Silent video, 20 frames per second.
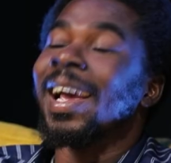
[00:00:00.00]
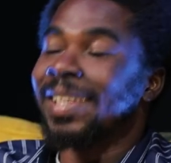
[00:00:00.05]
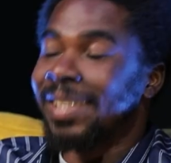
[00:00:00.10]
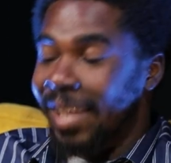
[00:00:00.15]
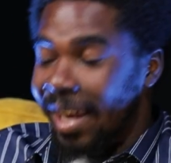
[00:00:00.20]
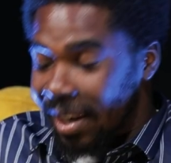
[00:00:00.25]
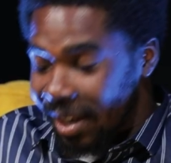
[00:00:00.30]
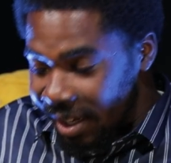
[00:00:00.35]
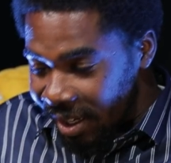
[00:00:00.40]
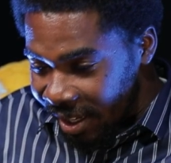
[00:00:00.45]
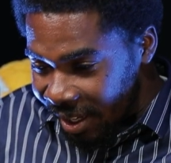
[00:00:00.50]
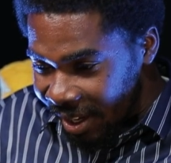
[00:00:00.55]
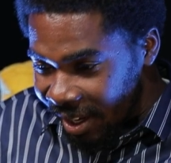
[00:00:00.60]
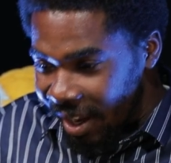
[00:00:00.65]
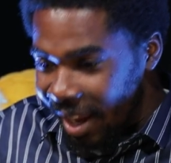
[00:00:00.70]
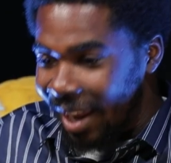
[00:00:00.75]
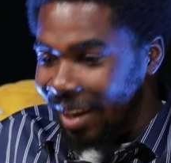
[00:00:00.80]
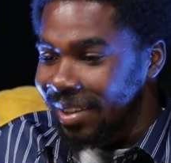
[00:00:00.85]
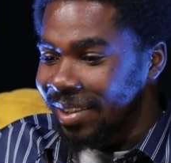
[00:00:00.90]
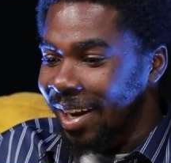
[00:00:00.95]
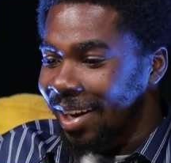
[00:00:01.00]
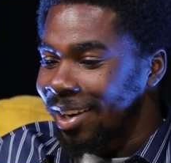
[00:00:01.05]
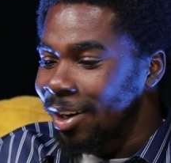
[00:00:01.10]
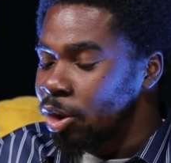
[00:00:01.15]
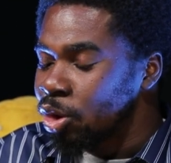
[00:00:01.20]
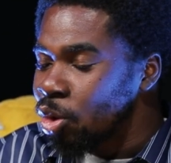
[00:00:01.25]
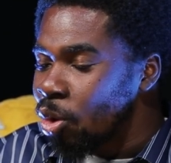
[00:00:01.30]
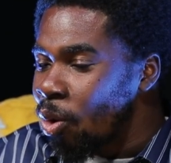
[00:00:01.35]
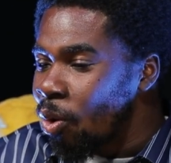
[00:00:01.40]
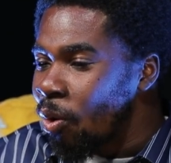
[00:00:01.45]
Exactly.
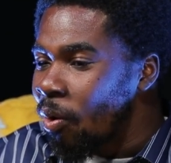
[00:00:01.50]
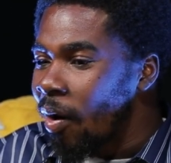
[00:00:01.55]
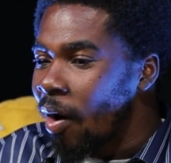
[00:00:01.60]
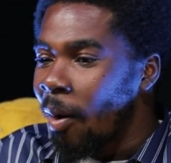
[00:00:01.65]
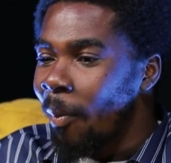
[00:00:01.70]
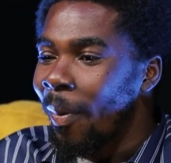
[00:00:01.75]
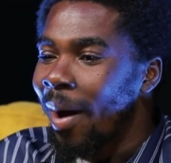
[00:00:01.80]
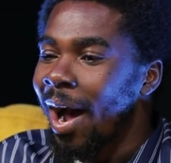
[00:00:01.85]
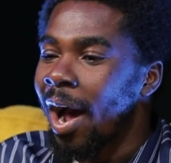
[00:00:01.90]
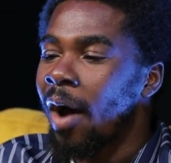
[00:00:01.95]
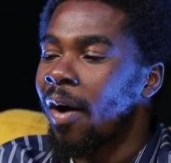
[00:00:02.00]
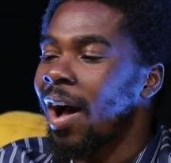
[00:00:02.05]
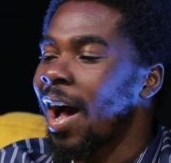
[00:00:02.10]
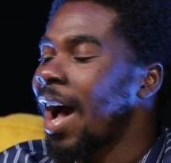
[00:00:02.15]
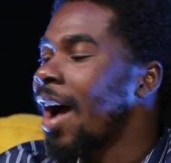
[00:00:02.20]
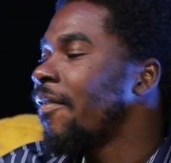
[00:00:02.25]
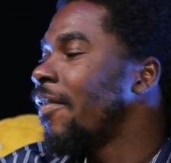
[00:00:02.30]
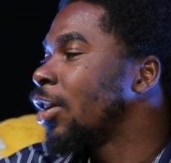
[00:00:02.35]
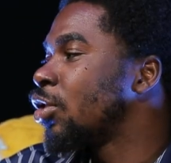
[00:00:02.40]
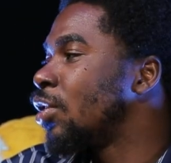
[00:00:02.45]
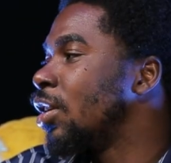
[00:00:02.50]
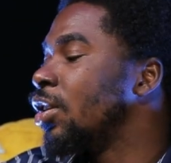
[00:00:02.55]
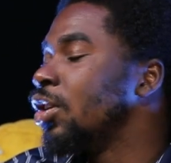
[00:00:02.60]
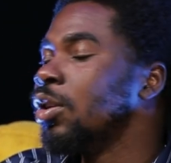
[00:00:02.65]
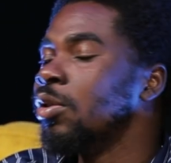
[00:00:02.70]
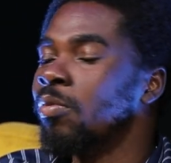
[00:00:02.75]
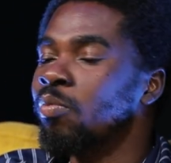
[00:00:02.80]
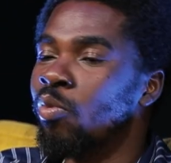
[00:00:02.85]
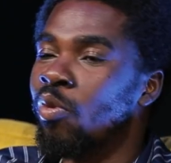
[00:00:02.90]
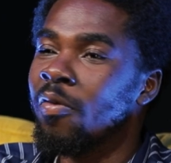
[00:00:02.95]
So I've
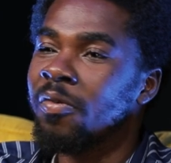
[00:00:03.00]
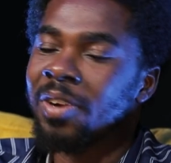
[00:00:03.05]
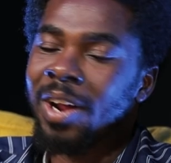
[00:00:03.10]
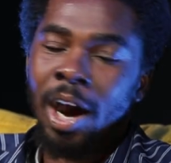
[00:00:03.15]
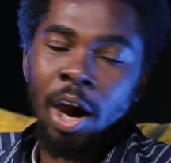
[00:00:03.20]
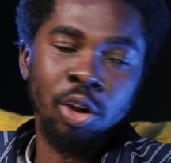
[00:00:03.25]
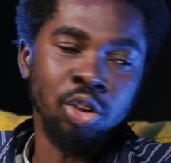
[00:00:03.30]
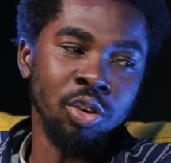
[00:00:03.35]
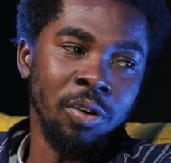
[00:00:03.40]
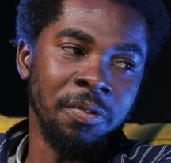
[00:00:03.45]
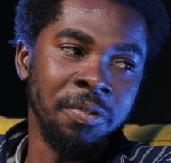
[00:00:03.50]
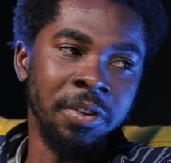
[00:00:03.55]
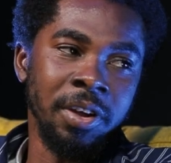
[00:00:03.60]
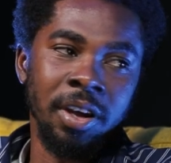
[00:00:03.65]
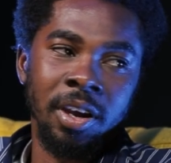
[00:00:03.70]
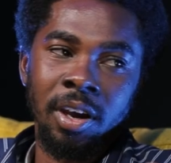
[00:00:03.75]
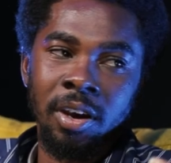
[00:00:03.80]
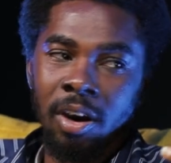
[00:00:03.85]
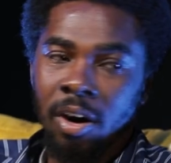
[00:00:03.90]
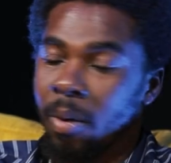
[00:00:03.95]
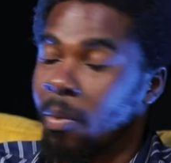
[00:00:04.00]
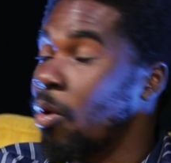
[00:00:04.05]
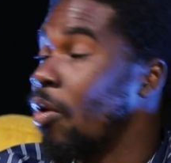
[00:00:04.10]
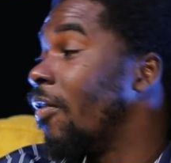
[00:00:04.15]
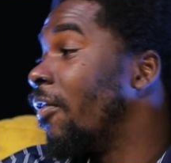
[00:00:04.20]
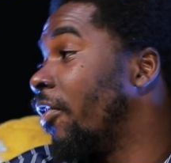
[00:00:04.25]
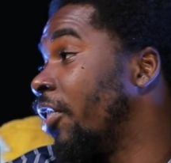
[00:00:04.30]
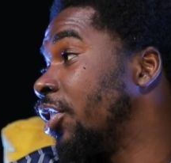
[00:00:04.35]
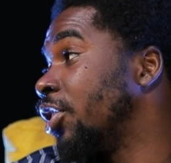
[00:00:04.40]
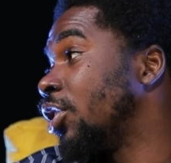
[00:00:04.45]
actually moved out of the
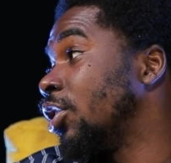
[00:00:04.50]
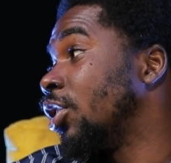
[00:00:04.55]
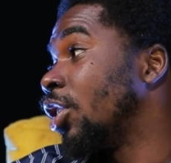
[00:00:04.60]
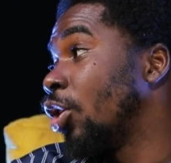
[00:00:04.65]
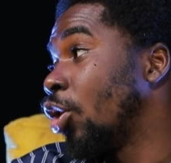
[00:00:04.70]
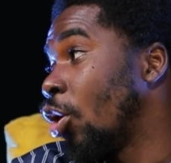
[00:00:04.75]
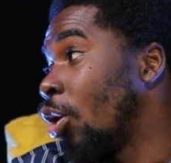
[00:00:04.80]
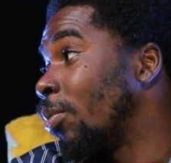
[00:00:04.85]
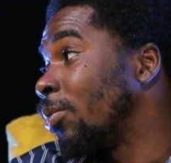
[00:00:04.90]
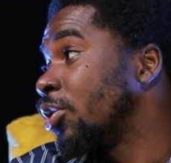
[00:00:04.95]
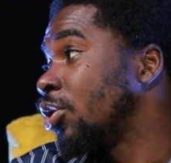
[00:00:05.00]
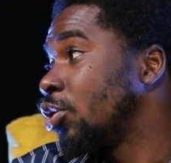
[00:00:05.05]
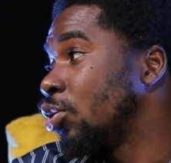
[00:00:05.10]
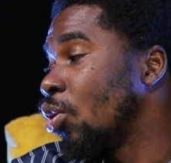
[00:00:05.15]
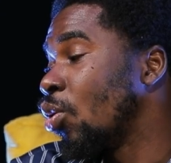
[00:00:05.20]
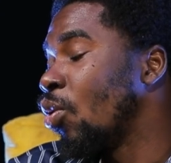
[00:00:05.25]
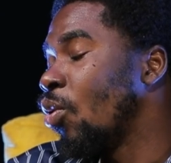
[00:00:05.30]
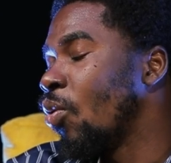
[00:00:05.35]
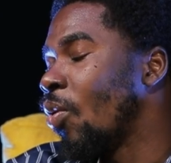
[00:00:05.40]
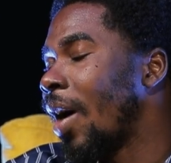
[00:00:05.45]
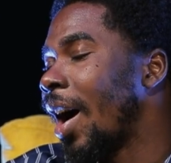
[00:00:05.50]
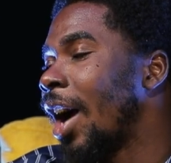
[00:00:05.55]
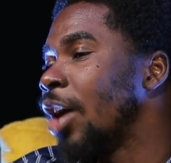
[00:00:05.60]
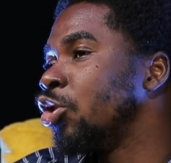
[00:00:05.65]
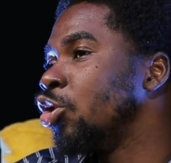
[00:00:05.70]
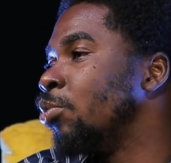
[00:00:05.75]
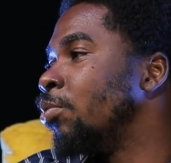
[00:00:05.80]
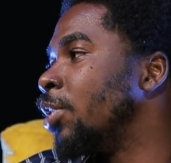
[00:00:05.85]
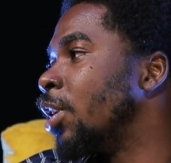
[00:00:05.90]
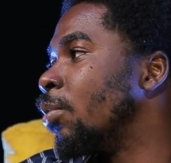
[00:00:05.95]
convention, the norms. So mm-hmm. I
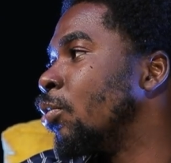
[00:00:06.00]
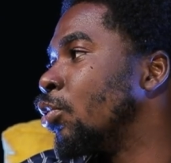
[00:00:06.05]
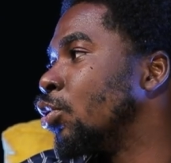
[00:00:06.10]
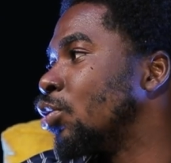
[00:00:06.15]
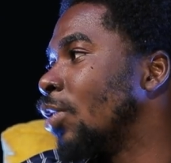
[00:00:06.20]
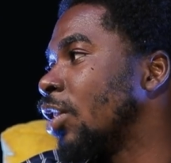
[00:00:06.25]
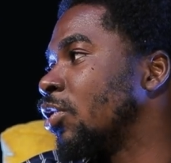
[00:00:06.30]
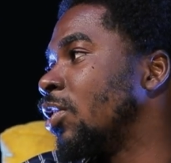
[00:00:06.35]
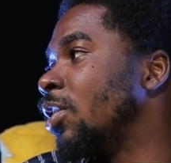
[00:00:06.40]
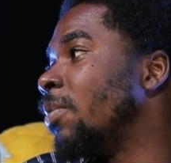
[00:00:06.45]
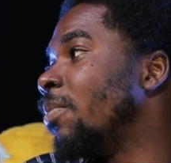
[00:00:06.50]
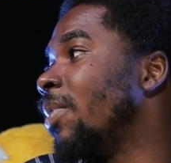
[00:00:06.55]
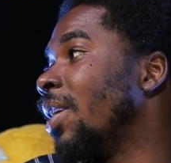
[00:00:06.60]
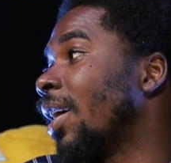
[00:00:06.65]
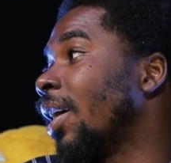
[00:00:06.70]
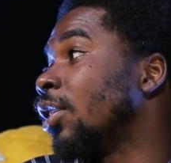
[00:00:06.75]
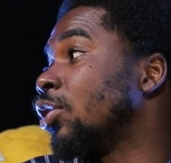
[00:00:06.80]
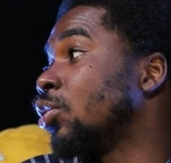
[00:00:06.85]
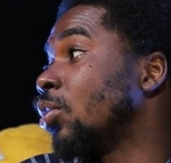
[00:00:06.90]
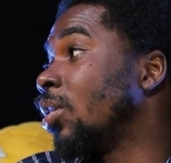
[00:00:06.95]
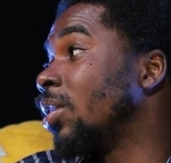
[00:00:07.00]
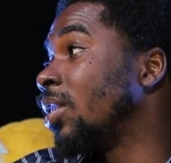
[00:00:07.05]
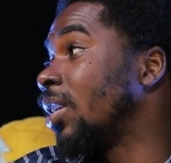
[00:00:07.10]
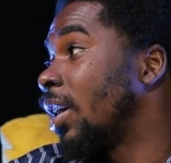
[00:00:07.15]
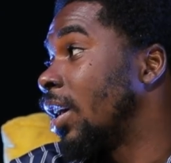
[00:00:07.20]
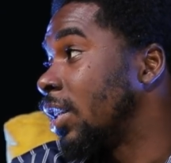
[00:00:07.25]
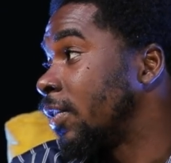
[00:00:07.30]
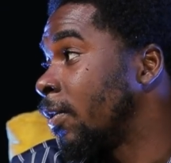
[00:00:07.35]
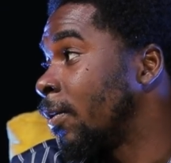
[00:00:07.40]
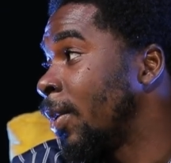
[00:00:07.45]
should be able to actually make a solid
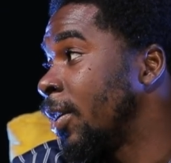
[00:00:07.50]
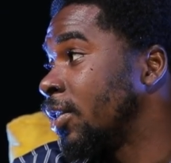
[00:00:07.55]
case